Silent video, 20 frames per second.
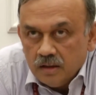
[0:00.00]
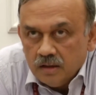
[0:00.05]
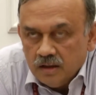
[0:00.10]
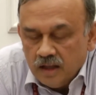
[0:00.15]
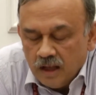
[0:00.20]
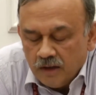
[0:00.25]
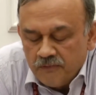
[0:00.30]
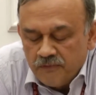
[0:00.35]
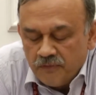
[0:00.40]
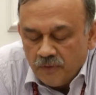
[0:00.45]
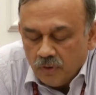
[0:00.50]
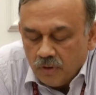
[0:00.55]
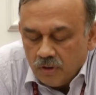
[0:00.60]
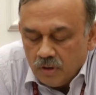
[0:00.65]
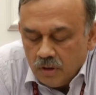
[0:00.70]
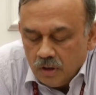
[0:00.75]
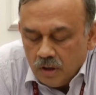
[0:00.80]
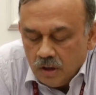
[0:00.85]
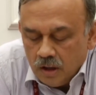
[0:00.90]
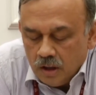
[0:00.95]
Therefore,
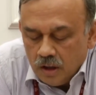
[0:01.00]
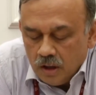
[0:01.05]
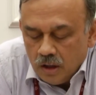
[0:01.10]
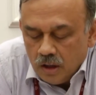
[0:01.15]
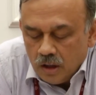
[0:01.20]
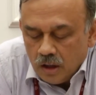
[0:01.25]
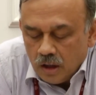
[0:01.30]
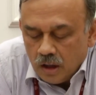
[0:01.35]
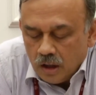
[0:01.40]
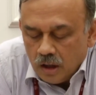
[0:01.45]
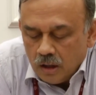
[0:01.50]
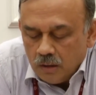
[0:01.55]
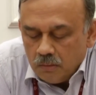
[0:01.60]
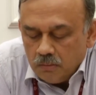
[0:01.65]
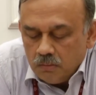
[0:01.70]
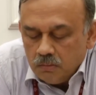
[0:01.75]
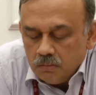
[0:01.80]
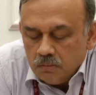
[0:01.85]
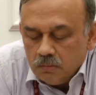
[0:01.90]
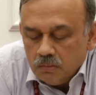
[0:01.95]

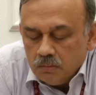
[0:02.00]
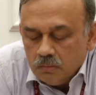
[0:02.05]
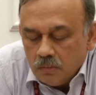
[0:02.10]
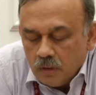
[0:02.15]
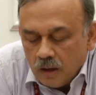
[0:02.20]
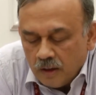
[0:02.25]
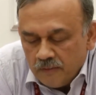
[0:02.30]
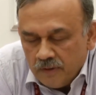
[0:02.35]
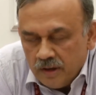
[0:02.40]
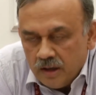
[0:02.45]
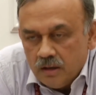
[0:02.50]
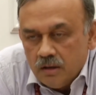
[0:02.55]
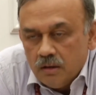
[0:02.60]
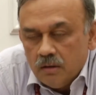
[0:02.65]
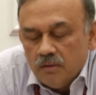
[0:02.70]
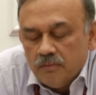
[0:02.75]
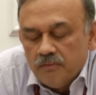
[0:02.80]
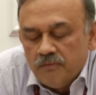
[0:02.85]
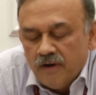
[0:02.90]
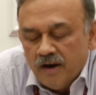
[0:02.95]
our
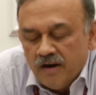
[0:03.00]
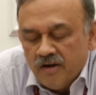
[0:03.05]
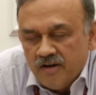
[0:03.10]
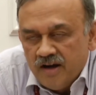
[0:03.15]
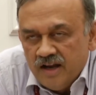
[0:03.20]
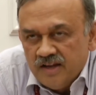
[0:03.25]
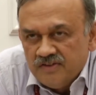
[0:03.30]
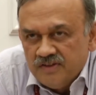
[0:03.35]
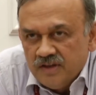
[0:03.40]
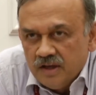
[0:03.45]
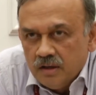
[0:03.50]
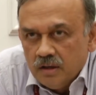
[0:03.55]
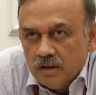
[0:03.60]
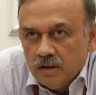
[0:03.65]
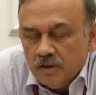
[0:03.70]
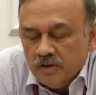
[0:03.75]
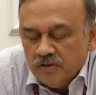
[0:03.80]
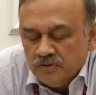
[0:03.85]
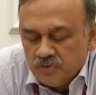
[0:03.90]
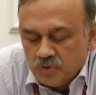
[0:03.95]

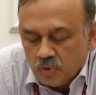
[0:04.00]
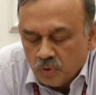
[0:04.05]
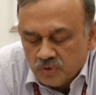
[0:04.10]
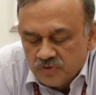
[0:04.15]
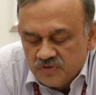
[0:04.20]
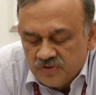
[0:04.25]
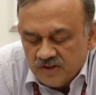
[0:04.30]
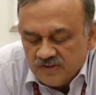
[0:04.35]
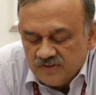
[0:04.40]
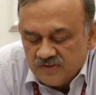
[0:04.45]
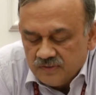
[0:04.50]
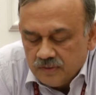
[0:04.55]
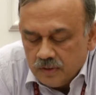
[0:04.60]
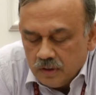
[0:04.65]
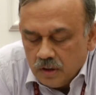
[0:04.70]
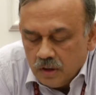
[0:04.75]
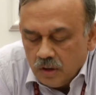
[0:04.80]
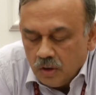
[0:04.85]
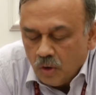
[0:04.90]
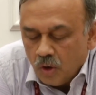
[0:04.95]
fundraising resources,
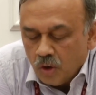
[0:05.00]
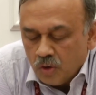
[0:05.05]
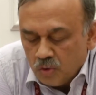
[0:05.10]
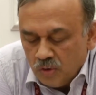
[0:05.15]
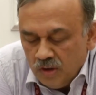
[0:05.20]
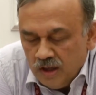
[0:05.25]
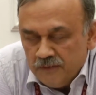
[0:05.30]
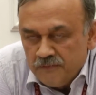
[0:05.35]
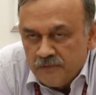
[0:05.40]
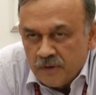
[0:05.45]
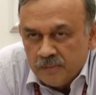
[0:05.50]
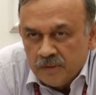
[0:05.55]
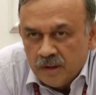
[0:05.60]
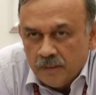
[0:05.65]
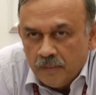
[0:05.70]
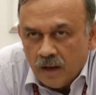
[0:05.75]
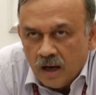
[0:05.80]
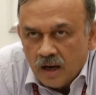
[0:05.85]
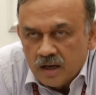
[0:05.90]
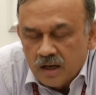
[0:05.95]
not only from the
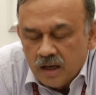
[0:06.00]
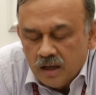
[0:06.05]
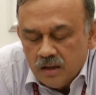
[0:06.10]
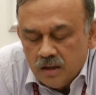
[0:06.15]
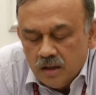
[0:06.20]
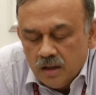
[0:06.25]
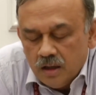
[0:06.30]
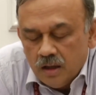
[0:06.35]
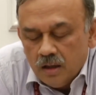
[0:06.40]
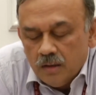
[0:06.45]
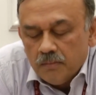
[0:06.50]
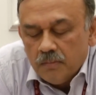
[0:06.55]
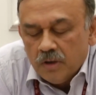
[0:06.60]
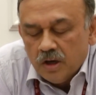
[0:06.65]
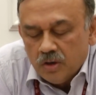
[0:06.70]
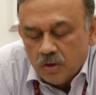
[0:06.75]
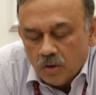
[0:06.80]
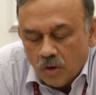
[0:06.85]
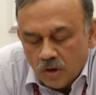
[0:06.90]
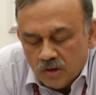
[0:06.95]
market,
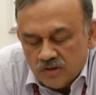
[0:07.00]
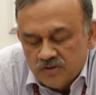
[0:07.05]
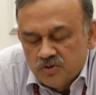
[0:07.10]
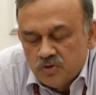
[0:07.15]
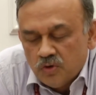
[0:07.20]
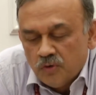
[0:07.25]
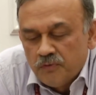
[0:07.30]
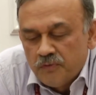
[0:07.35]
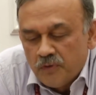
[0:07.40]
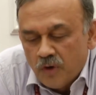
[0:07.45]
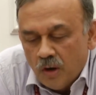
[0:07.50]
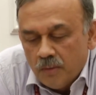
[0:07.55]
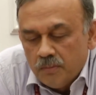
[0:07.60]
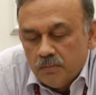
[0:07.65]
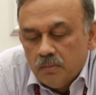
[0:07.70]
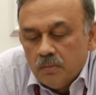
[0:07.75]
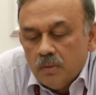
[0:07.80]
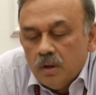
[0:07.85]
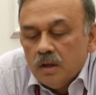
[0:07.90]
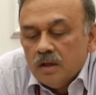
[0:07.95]
but also
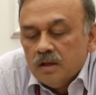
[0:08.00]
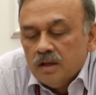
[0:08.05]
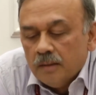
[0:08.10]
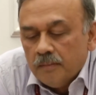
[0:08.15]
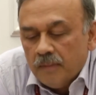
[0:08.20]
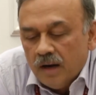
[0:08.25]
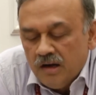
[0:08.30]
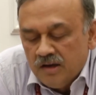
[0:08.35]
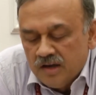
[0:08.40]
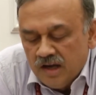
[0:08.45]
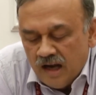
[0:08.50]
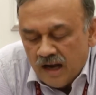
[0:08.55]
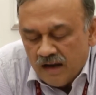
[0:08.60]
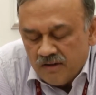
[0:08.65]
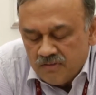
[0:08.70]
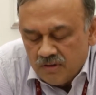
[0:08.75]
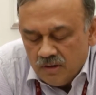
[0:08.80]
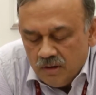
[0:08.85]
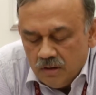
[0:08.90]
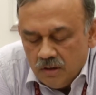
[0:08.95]
from the
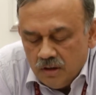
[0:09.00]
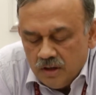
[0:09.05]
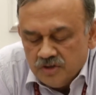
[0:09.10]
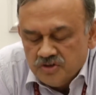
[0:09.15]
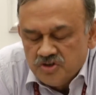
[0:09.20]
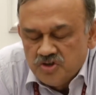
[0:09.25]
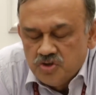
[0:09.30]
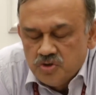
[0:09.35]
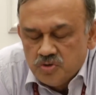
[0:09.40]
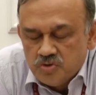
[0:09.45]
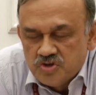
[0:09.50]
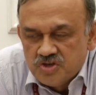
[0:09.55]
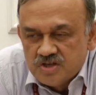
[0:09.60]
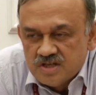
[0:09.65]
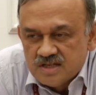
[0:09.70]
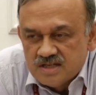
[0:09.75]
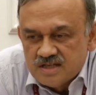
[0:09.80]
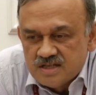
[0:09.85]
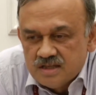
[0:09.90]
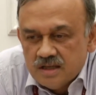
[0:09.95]
multilateral
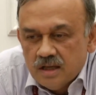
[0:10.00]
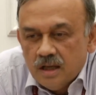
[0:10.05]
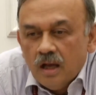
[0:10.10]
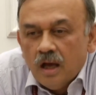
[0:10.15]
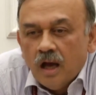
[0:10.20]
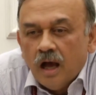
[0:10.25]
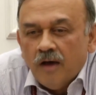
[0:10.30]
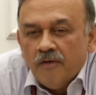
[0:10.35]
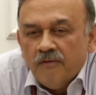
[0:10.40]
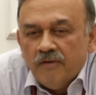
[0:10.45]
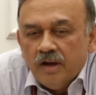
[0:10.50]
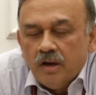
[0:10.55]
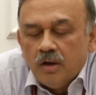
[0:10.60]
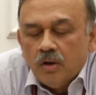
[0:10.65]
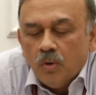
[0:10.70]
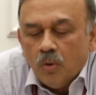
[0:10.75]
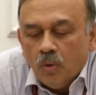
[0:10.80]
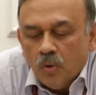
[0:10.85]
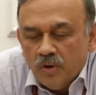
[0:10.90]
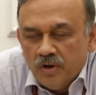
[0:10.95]
institutions, our
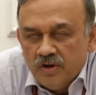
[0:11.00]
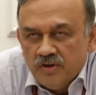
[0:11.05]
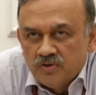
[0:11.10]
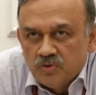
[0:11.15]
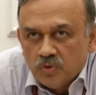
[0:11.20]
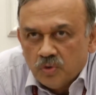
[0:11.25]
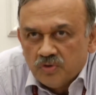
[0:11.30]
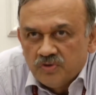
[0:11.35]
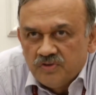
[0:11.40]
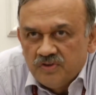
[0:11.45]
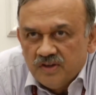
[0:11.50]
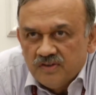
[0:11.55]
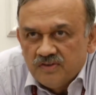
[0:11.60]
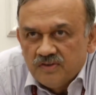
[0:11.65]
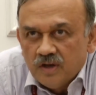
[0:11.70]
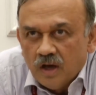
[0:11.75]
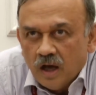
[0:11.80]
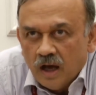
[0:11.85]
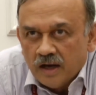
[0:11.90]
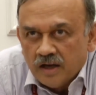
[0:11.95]
own
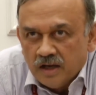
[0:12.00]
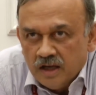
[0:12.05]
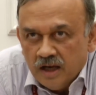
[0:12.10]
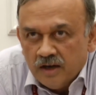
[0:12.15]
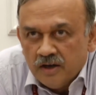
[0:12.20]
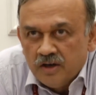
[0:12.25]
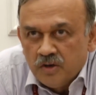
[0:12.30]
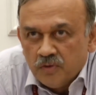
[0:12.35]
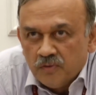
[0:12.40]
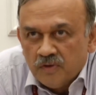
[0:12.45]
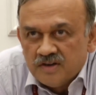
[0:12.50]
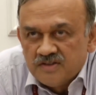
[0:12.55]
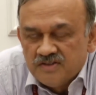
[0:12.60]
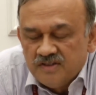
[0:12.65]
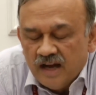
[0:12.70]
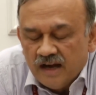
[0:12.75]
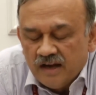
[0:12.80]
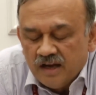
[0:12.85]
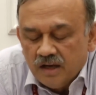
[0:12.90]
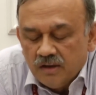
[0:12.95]
resources are geared towards
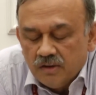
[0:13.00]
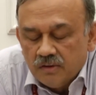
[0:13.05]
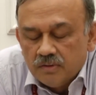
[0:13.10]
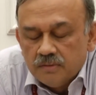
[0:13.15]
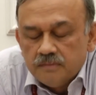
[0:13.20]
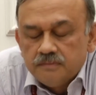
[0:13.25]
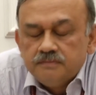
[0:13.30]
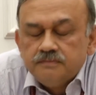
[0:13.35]
that end.